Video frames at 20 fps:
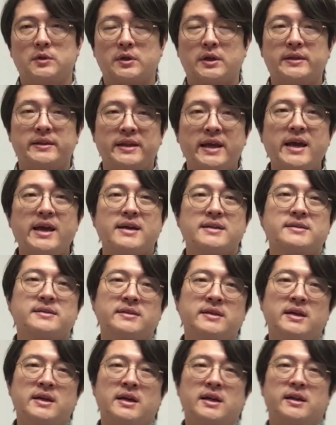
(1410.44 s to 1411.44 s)
Okay. Next,
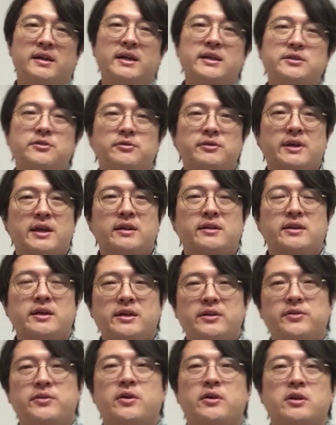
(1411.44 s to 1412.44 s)
let's look at the
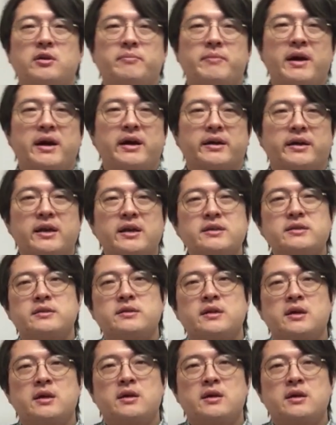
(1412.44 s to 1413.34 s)
internal market.